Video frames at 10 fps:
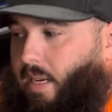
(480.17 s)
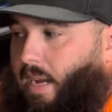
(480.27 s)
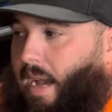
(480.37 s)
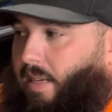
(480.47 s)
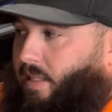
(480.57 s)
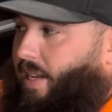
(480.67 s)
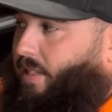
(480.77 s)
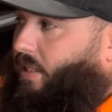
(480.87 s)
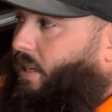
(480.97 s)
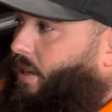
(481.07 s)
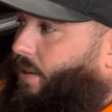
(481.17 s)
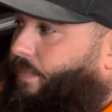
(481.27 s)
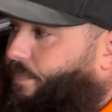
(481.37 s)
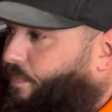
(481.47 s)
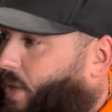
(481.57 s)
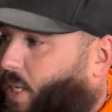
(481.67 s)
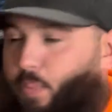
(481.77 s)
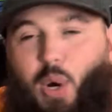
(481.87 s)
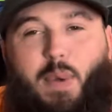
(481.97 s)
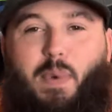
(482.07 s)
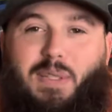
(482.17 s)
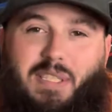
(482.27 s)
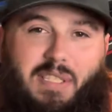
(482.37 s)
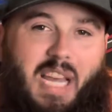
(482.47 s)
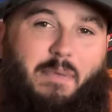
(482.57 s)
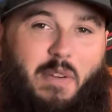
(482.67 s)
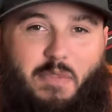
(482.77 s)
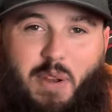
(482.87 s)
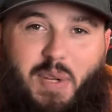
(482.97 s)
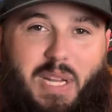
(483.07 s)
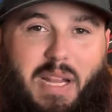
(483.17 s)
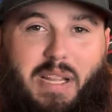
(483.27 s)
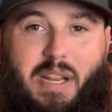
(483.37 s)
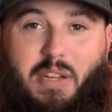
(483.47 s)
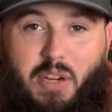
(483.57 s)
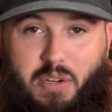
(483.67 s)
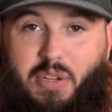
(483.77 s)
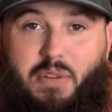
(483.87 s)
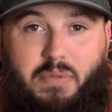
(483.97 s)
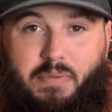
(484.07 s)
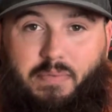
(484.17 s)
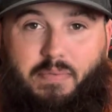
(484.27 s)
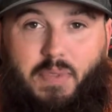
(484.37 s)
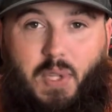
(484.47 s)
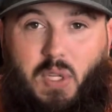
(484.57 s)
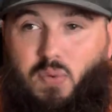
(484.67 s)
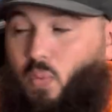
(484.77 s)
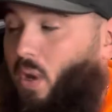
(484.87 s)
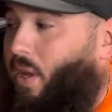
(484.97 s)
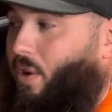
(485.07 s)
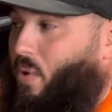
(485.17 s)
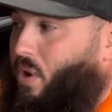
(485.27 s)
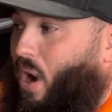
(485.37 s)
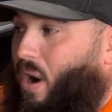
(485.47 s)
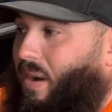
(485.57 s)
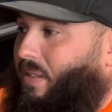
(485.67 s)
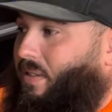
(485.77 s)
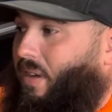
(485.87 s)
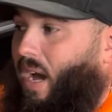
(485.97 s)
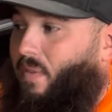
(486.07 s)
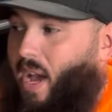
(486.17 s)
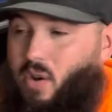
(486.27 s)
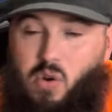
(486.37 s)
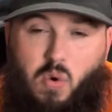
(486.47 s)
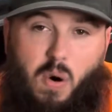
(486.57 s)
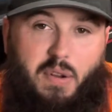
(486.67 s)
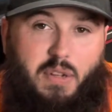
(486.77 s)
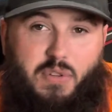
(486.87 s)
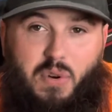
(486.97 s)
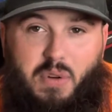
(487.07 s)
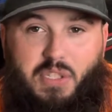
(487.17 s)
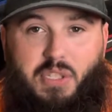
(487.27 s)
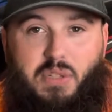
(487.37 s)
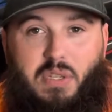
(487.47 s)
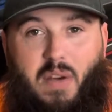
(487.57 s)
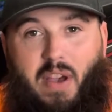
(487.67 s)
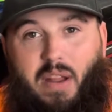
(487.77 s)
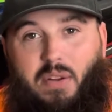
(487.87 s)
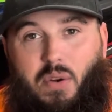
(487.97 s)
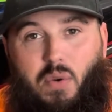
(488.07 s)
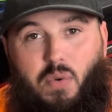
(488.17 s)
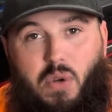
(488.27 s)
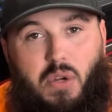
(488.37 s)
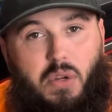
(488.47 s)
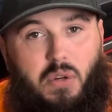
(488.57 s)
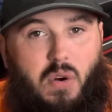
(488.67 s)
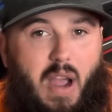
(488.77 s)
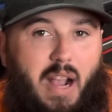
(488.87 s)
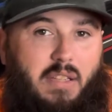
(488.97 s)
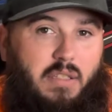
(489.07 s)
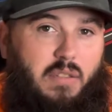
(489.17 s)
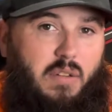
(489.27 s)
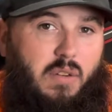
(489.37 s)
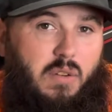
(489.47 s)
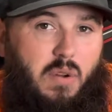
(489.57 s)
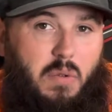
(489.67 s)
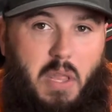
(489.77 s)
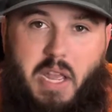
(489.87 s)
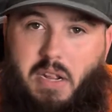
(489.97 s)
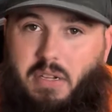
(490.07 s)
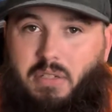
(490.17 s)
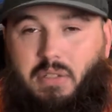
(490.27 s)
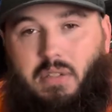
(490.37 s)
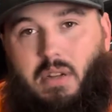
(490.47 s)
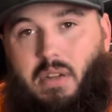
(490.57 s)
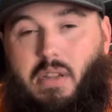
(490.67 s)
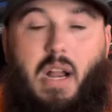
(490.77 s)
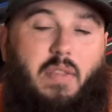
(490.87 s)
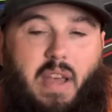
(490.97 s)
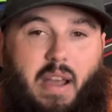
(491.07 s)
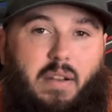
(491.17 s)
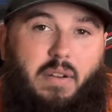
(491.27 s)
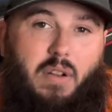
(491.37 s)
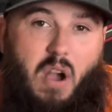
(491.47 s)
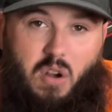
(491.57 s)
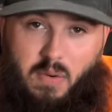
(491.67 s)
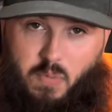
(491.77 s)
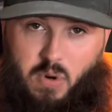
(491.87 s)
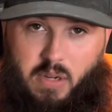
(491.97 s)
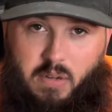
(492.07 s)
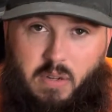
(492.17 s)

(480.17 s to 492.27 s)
guys, it's pretty much the same review as I did in year 2. There's really no cons. I've had no quality control issues. I've had no cracks, no leaks, none of that. Knock on wood.